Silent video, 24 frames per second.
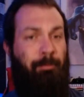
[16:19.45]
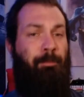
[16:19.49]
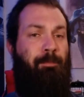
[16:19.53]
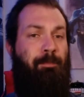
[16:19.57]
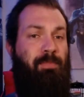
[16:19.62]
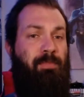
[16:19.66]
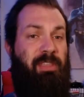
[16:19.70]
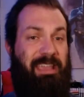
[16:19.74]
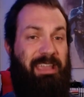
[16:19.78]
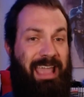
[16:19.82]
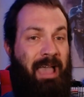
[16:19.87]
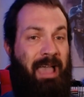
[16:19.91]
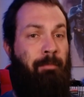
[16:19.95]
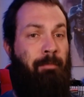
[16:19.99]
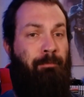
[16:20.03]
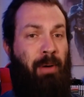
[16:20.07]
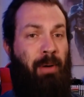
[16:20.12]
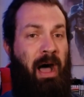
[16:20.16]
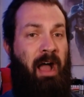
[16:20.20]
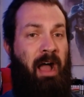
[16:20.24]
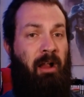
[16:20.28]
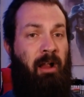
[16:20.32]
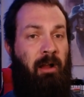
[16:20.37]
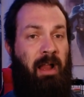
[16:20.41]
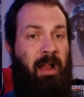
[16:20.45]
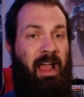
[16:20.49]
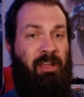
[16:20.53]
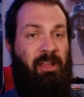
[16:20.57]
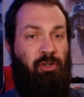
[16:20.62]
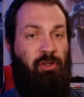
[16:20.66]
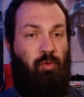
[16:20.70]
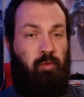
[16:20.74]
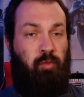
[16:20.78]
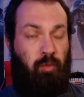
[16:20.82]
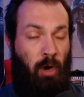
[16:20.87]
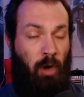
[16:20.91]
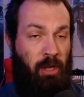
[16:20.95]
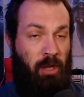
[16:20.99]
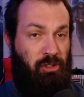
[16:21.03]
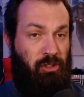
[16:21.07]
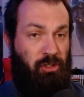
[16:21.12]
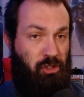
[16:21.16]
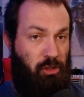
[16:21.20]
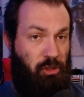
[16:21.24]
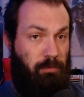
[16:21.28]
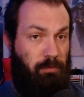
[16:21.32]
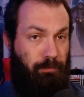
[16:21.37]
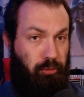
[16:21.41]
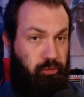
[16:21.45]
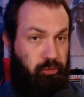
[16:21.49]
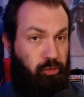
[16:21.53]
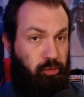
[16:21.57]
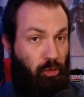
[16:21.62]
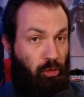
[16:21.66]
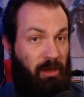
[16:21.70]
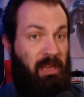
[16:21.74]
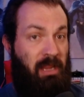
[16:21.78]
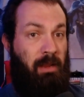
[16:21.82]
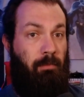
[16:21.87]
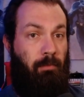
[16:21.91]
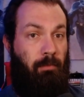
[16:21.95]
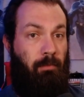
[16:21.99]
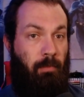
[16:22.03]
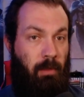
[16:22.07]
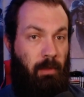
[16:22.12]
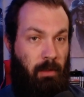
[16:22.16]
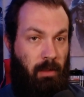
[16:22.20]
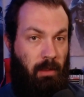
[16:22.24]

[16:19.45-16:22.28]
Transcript: The Empire has run supreme